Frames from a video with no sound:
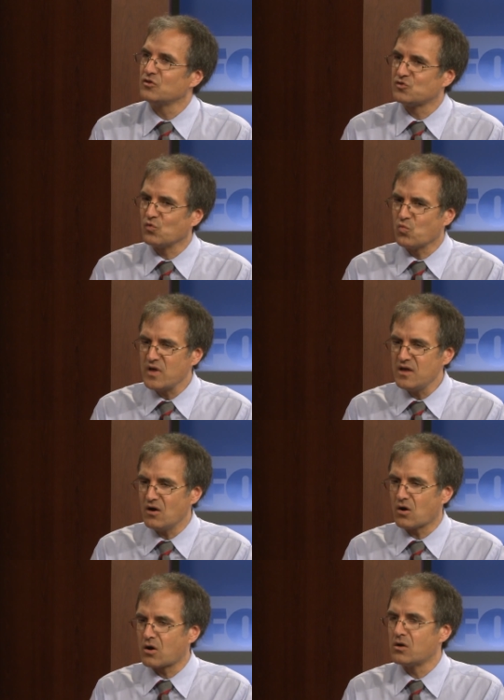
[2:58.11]
so we
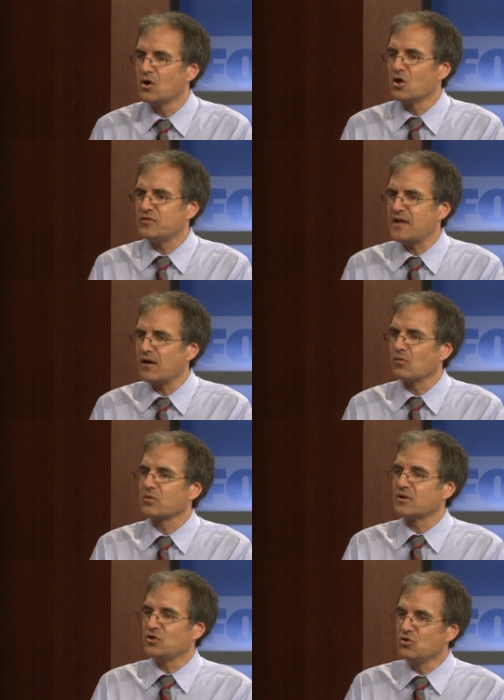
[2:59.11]
are now
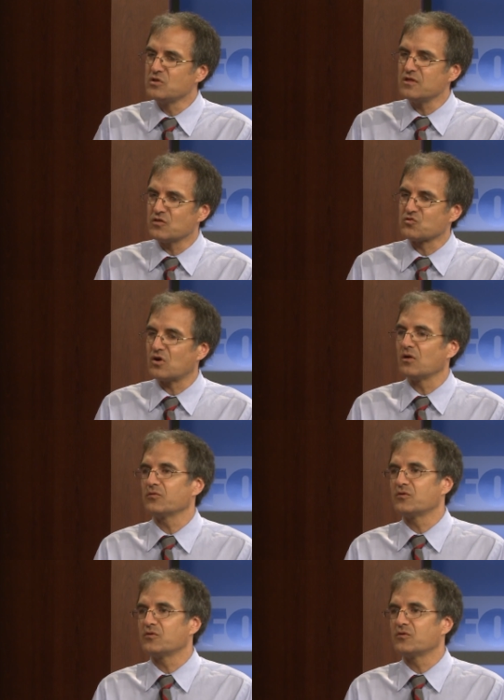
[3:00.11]
using this trial